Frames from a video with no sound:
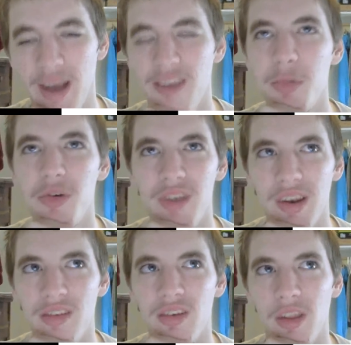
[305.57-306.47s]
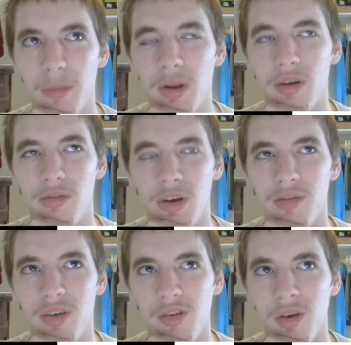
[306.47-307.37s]
I suppose that is another benefit
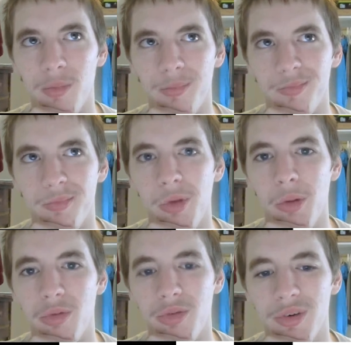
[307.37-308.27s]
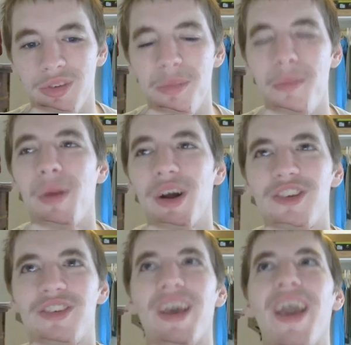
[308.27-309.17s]
of having a mobile phone, as much
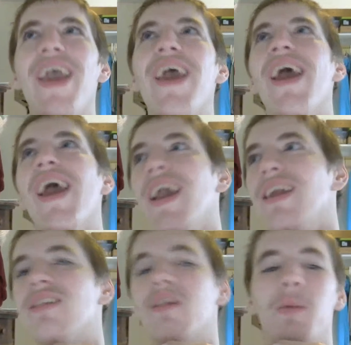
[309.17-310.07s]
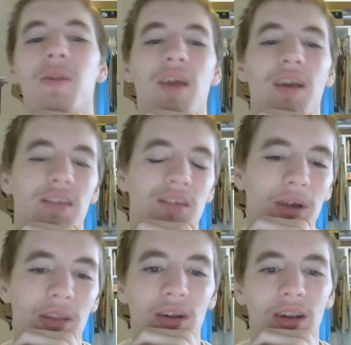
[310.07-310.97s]
as I hate to admit that, because I'd
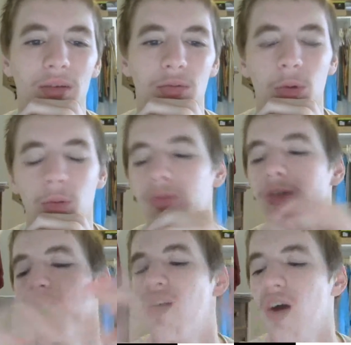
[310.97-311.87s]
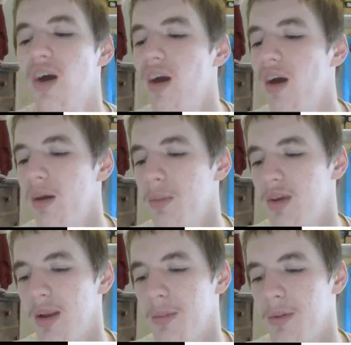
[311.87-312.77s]
rather not have a mobile phone, be
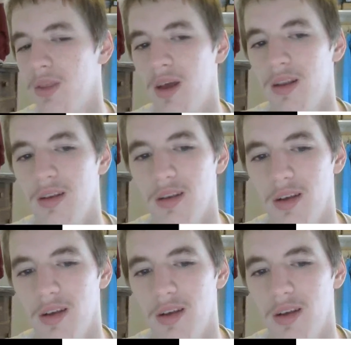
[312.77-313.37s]
tied up with that.